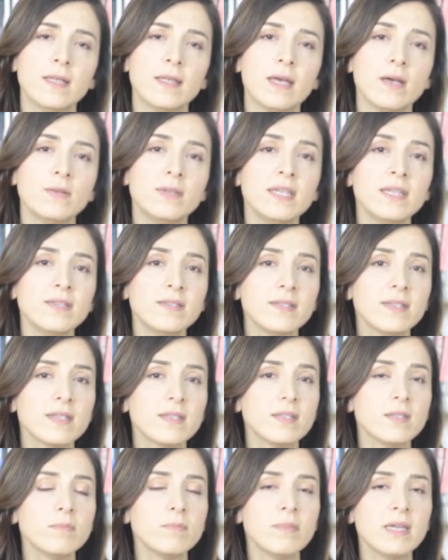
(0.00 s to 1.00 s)
Now, this
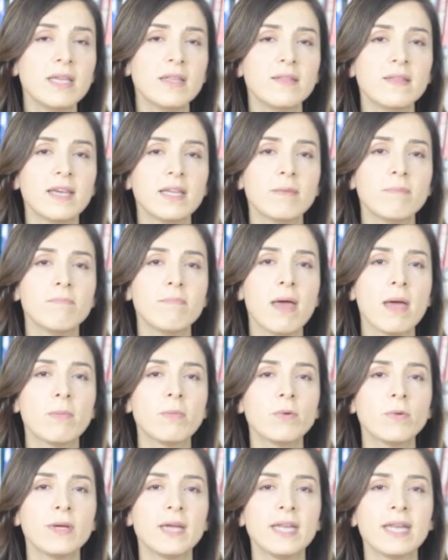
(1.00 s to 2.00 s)
doesn't mean that
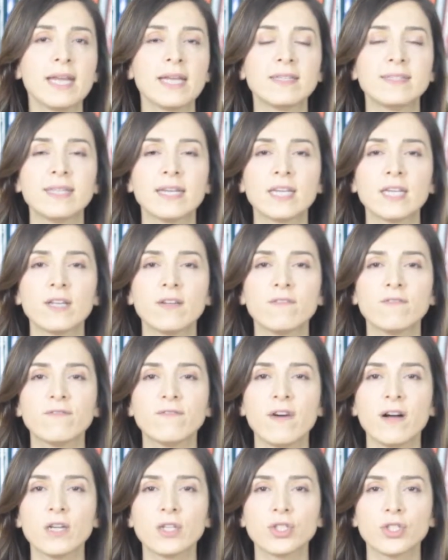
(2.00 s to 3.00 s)
memory and executive
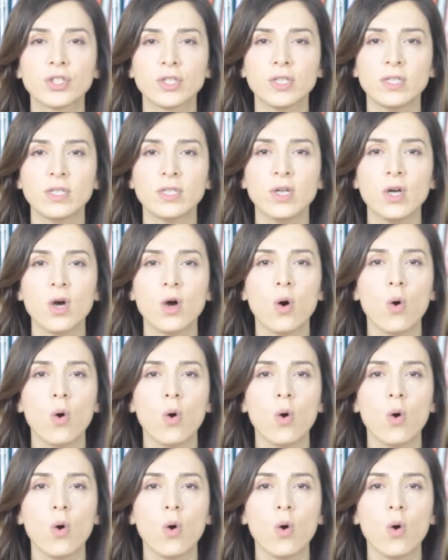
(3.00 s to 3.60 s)
function